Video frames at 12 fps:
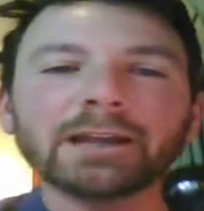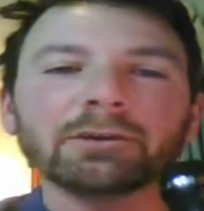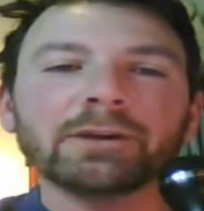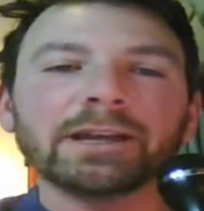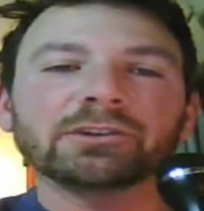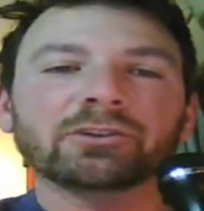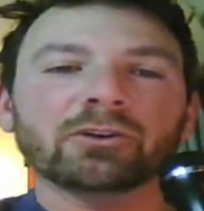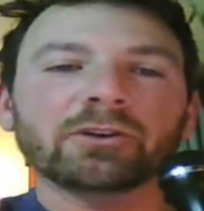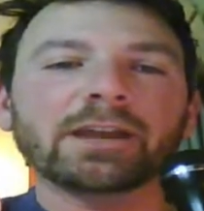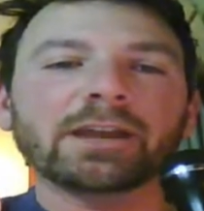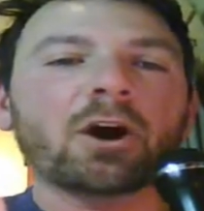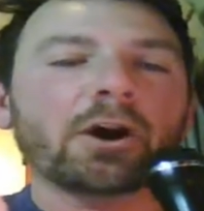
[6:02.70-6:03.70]
go ahead and turn
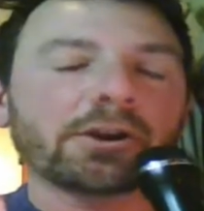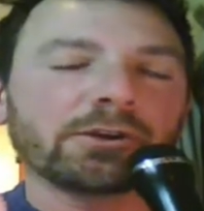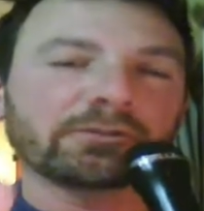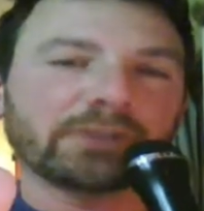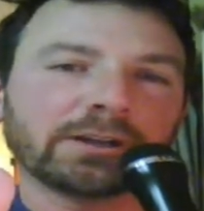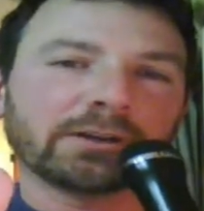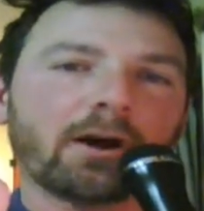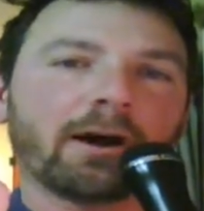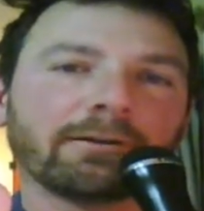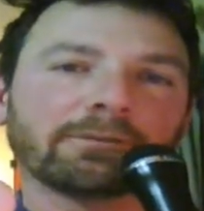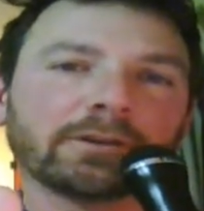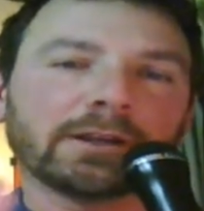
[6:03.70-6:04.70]
that auto sync
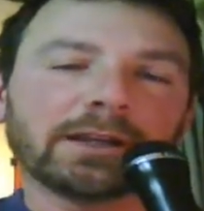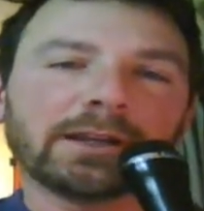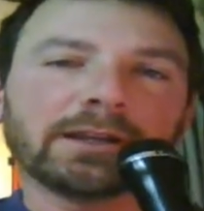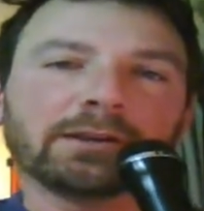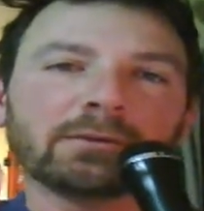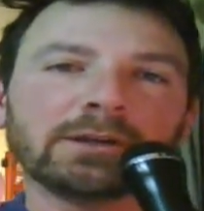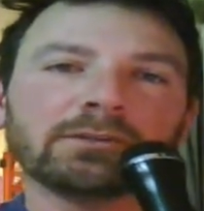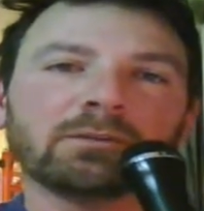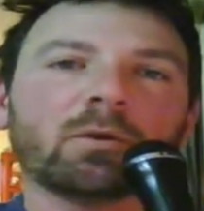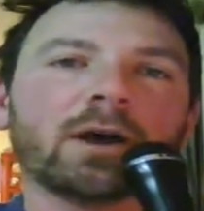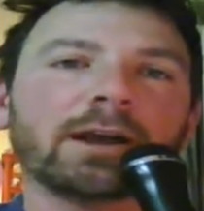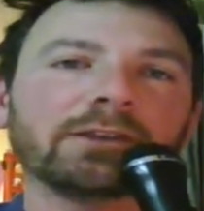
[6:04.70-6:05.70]
off, and the reason
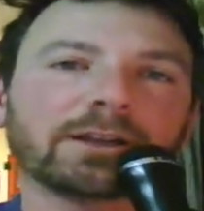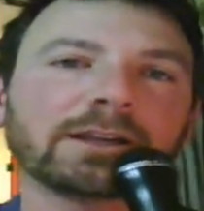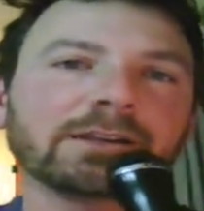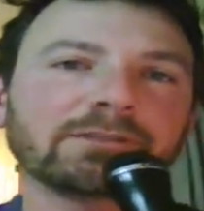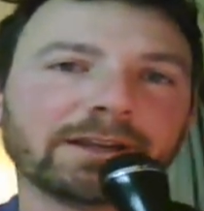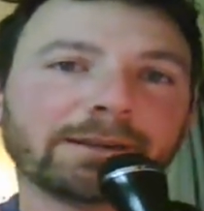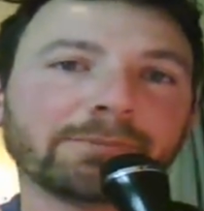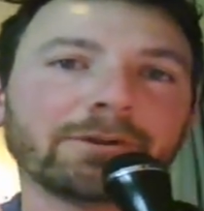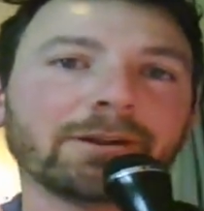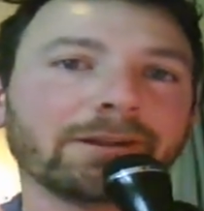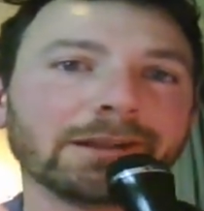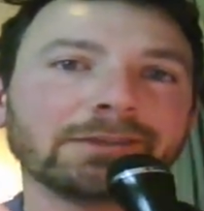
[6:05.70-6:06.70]
why is, like I said, I'm
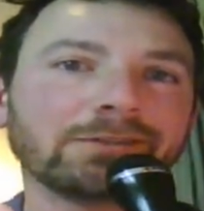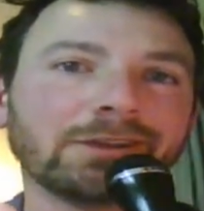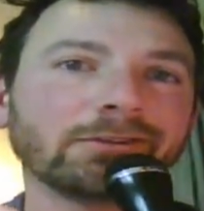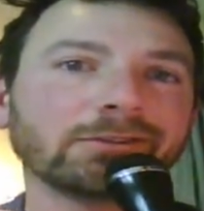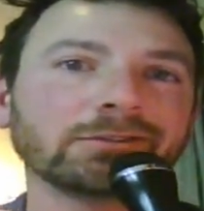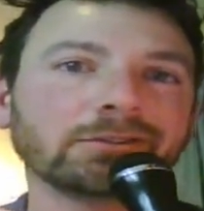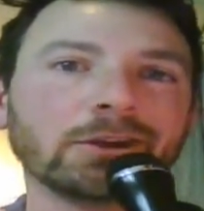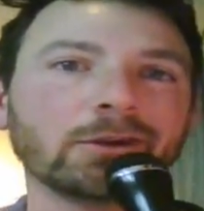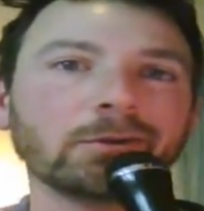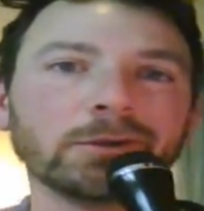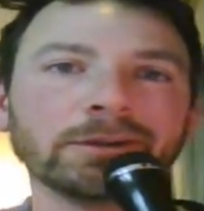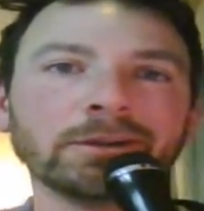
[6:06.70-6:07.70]
not lazy. I'll just
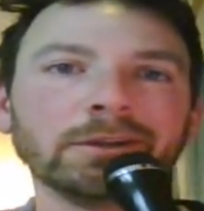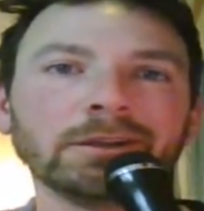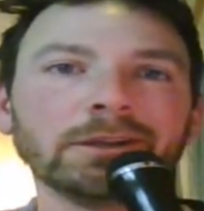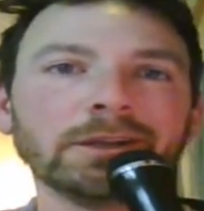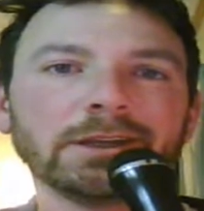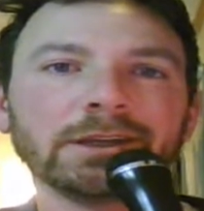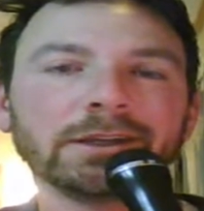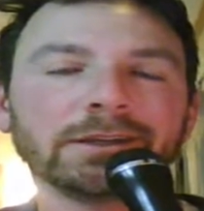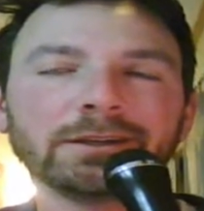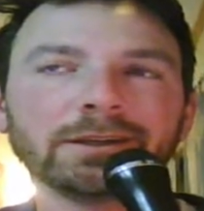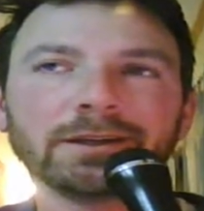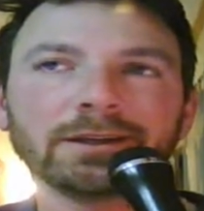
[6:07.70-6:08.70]
go and
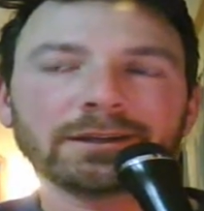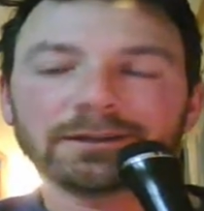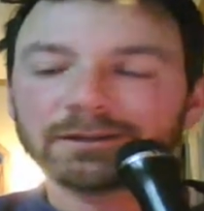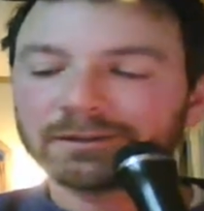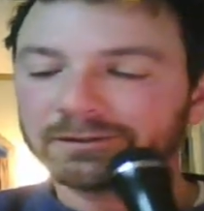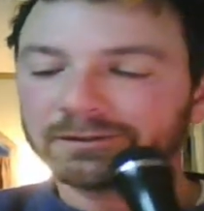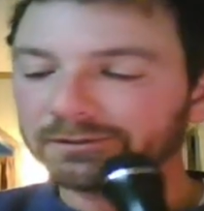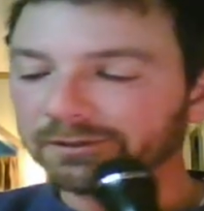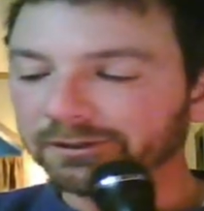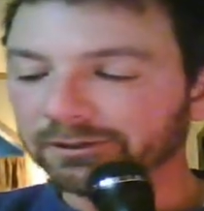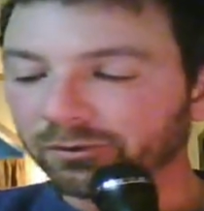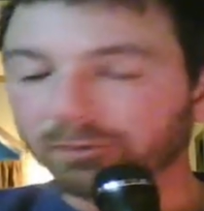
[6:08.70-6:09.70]

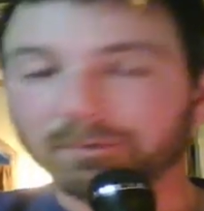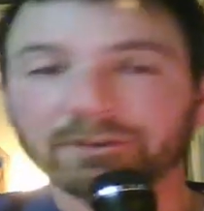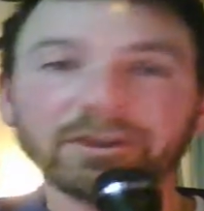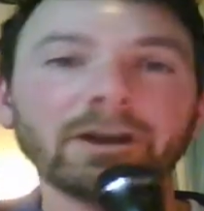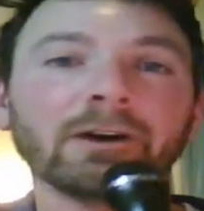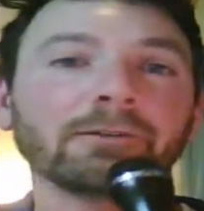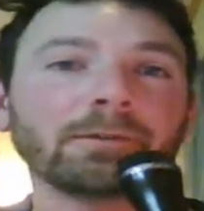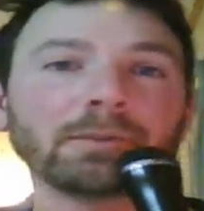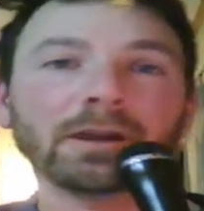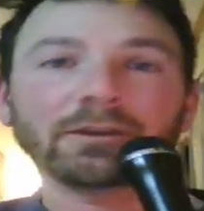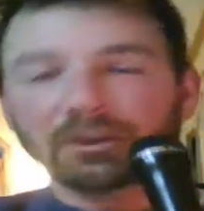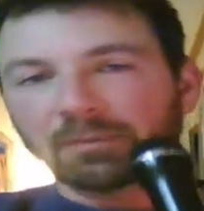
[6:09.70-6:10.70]
do it myself. I
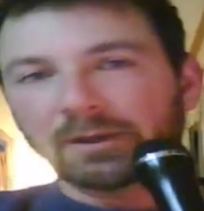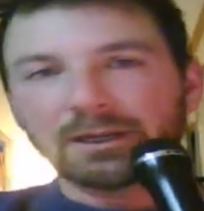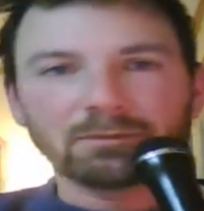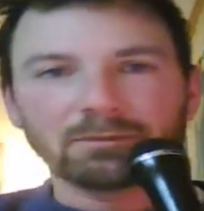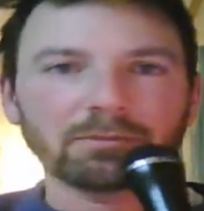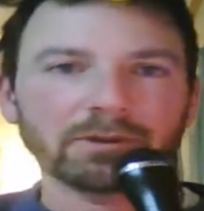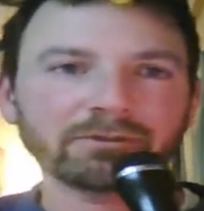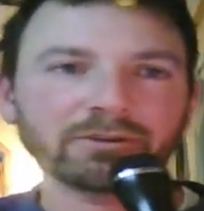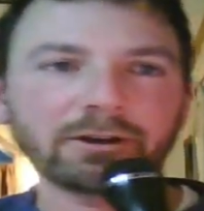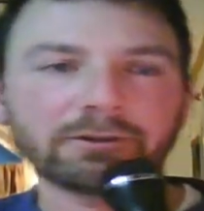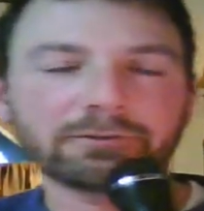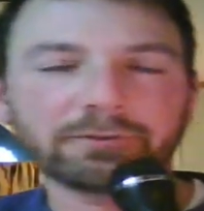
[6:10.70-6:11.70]
mean, I check my email
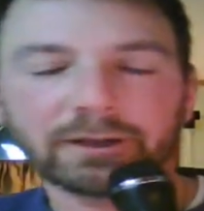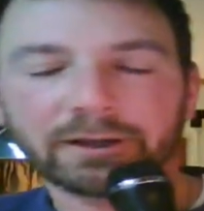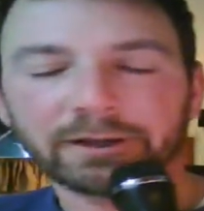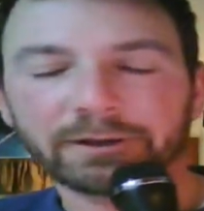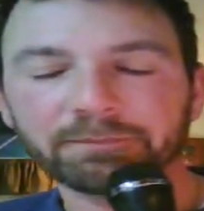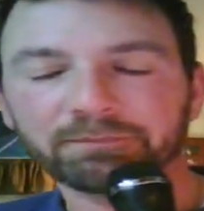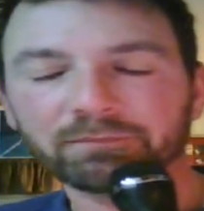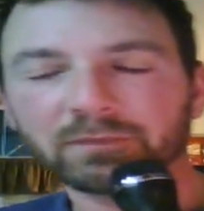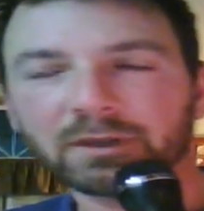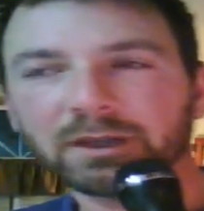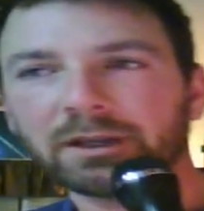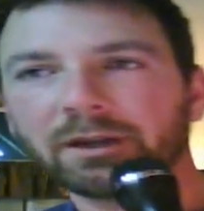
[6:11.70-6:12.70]
myself, and
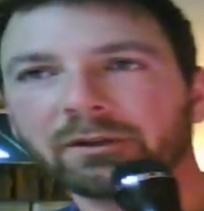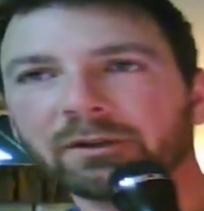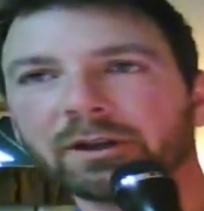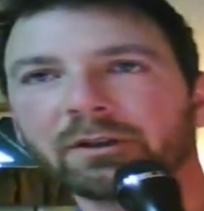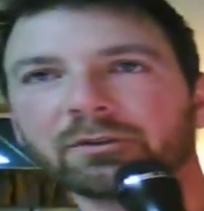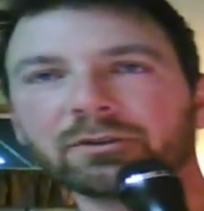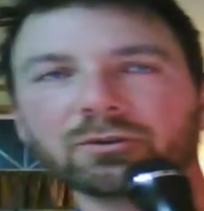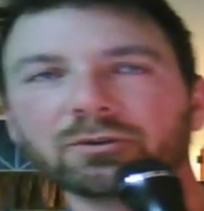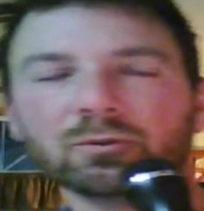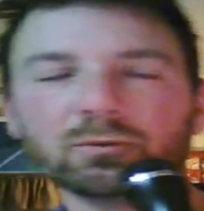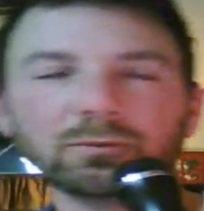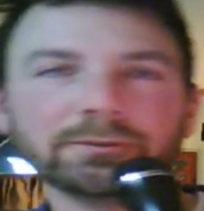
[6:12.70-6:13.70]
I'll
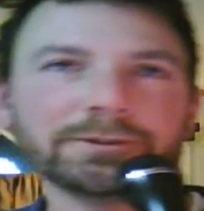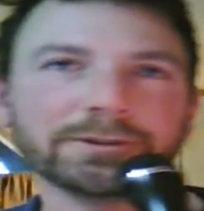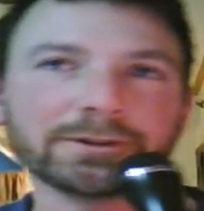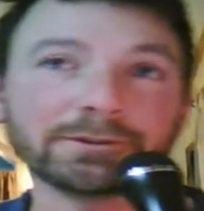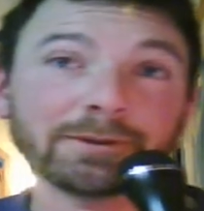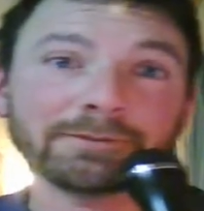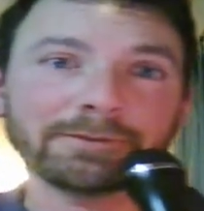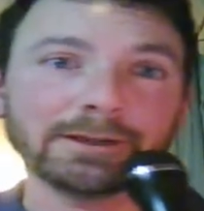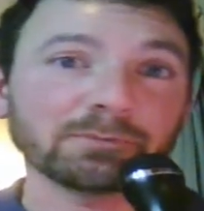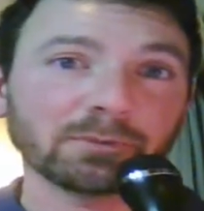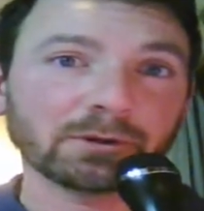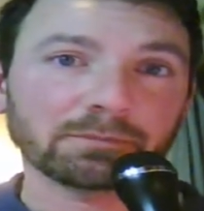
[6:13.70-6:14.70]
do my
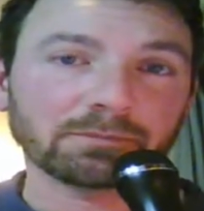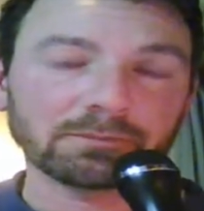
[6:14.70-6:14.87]
Facebook.